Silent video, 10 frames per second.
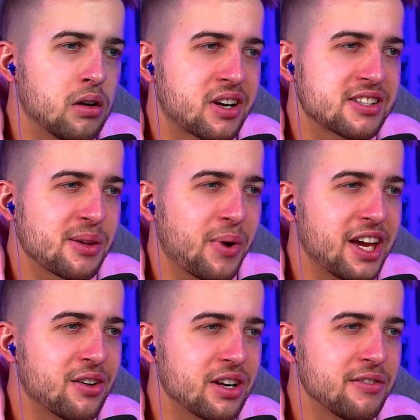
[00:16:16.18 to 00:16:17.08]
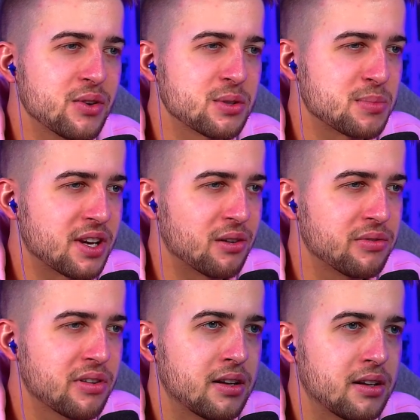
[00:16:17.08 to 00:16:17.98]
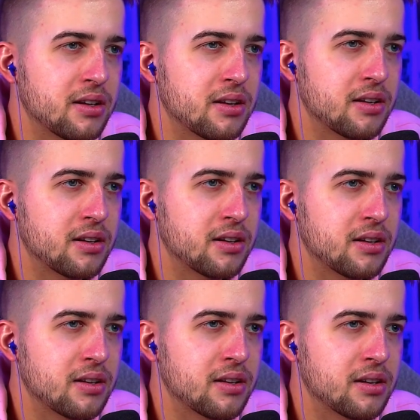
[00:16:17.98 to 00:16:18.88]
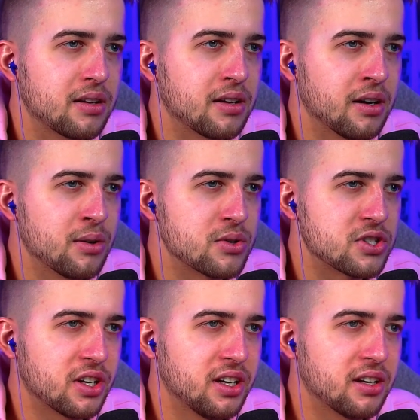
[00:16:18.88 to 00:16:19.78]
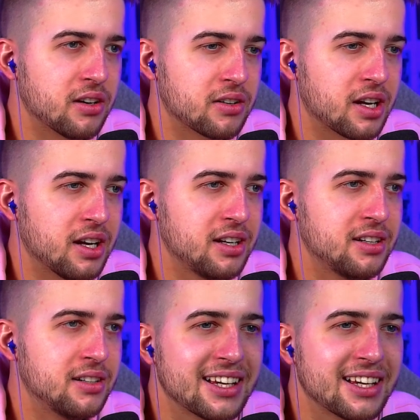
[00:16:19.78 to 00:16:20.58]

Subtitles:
Because of the way he already views himself. Oh, shit. Okay.